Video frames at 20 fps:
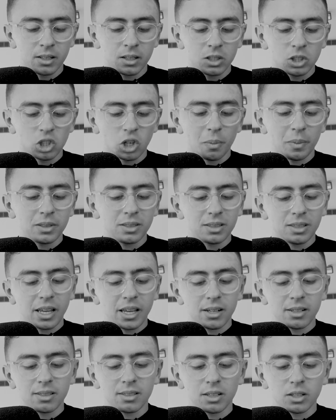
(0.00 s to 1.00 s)
Thomas
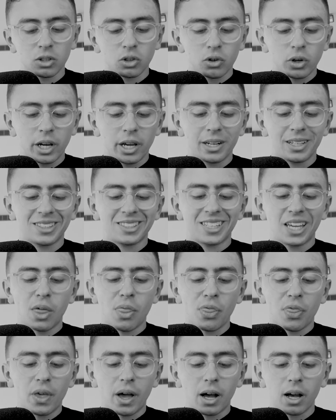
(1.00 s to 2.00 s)
Edison created
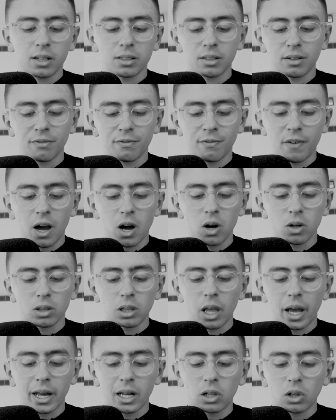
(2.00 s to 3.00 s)
10,000 failed
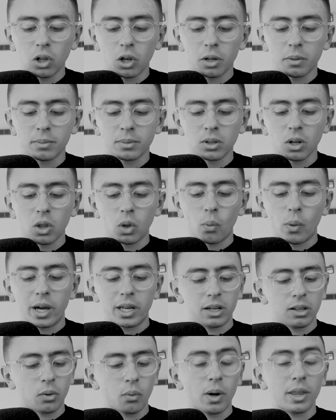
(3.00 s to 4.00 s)
light globes on the way
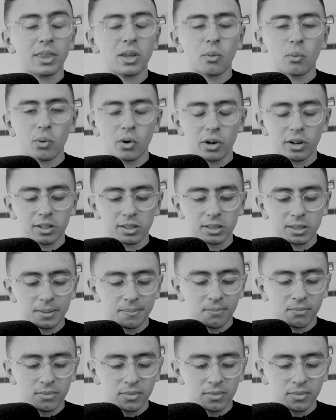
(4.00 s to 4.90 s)
to the one that worked.